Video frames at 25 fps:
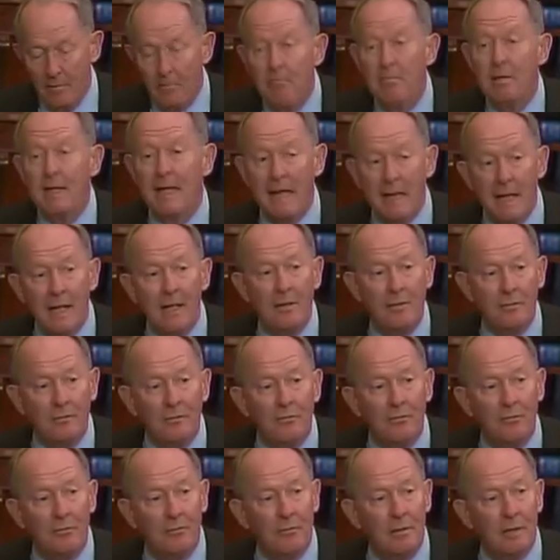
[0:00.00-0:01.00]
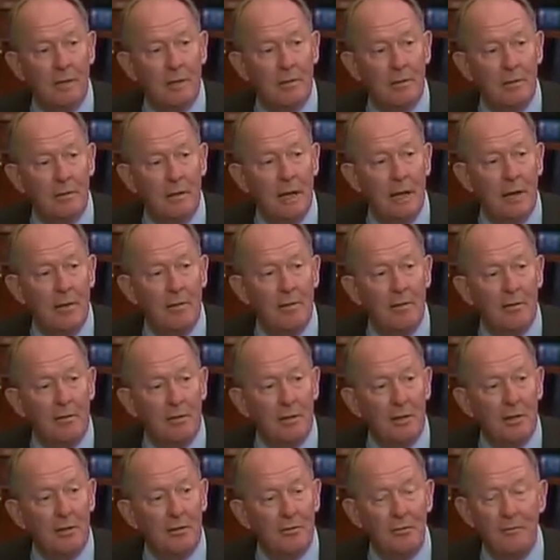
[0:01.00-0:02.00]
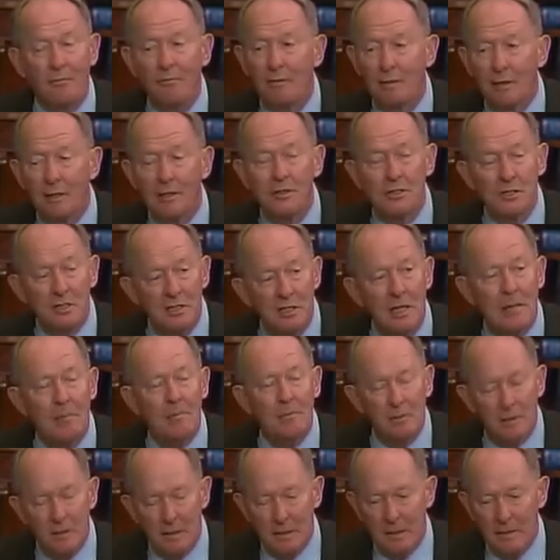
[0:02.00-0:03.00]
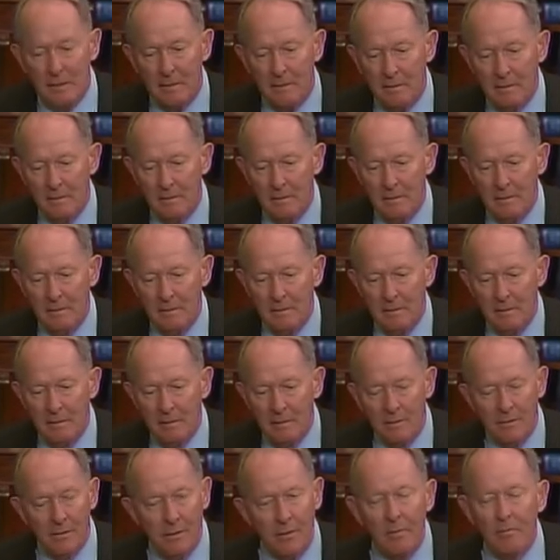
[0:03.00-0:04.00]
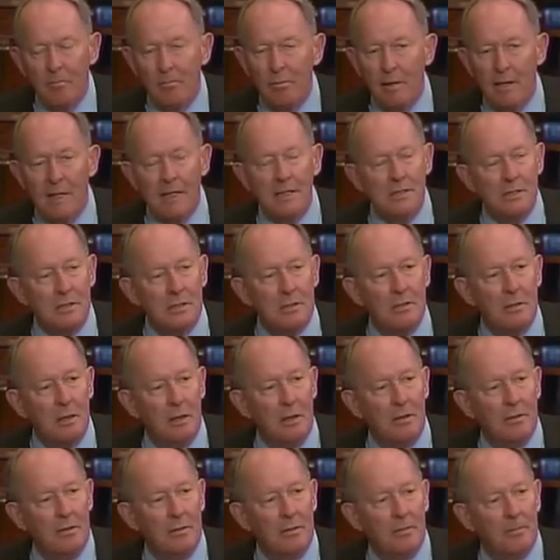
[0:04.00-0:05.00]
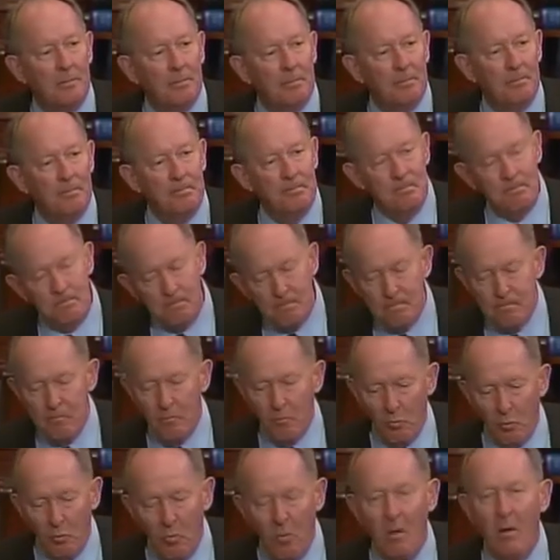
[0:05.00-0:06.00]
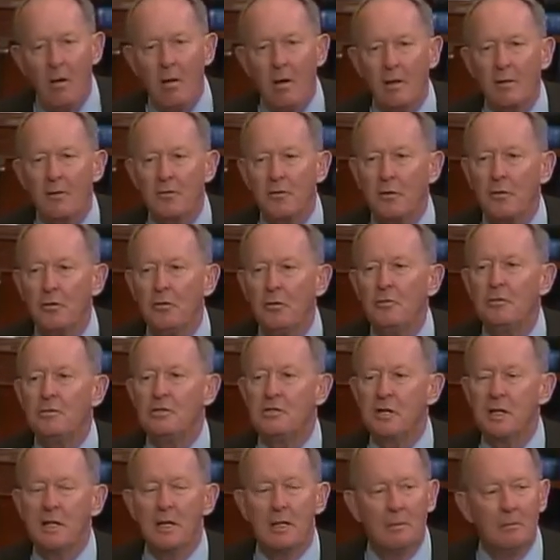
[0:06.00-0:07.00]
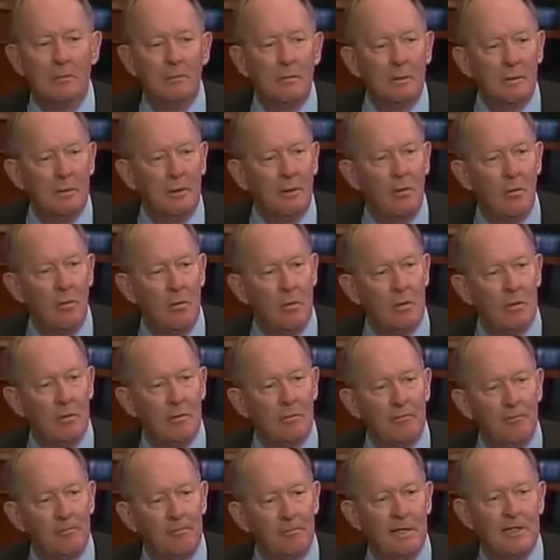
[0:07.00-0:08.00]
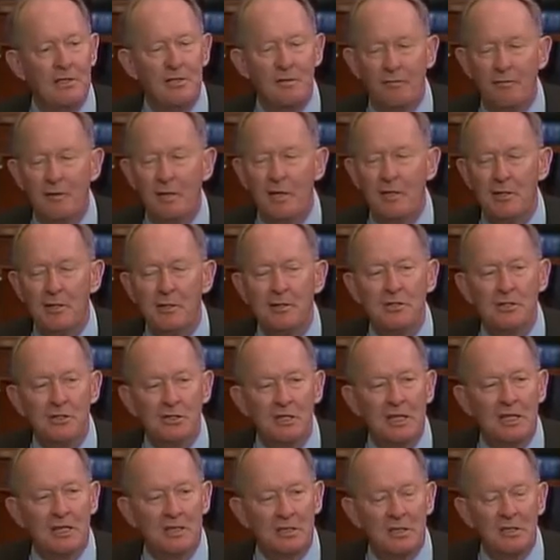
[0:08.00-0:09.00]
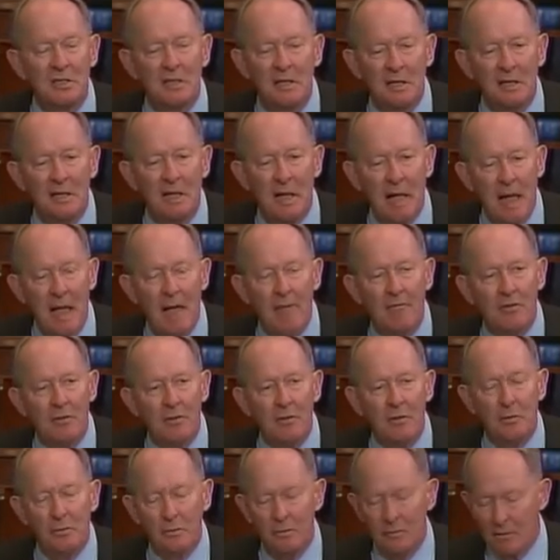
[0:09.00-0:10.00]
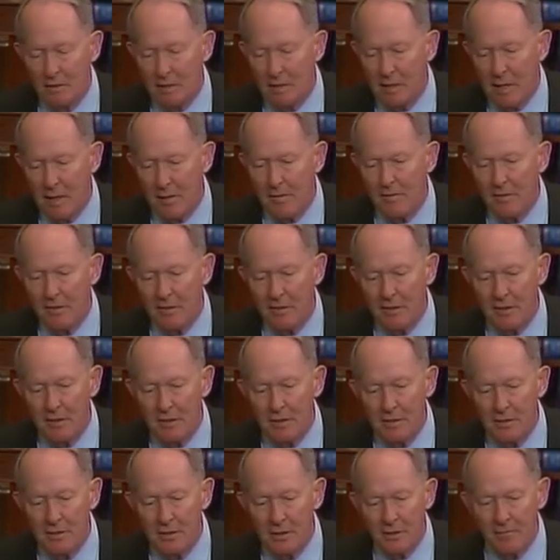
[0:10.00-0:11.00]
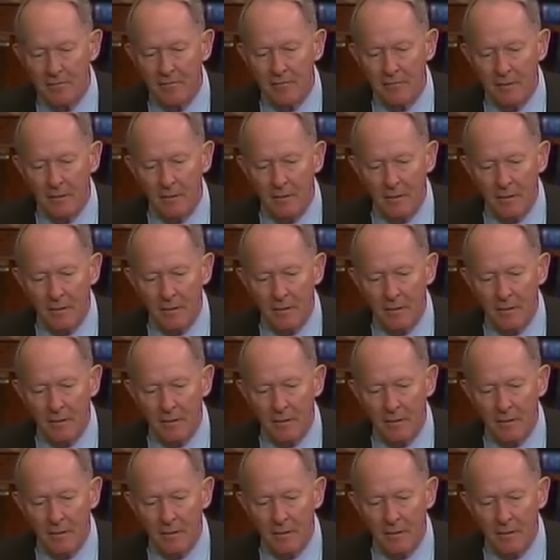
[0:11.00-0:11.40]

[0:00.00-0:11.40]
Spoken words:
begins with the guarantees of religious liberty. They're emblazoned on the wall at the museum at the corner of Pennsylvania and 6th Avenue, the guarantees of